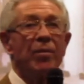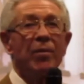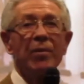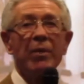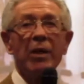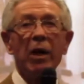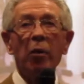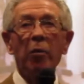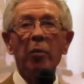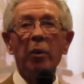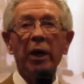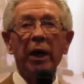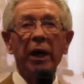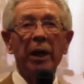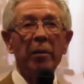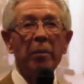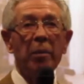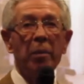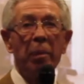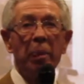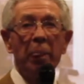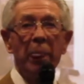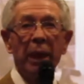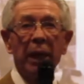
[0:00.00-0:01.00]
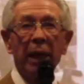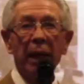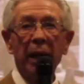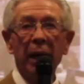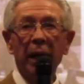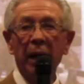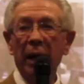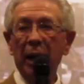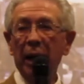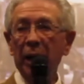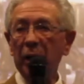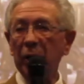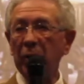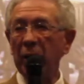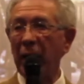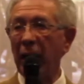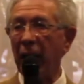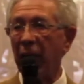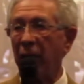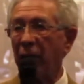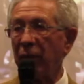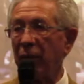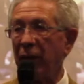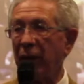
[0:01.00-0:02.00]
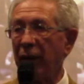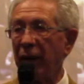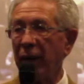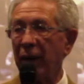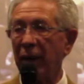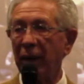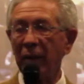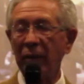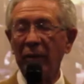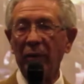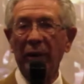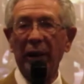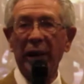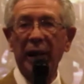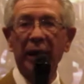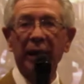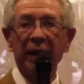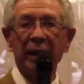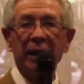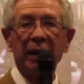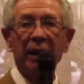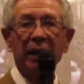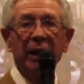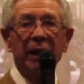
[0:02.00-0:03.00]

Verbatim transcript: Nobody? You have? Right.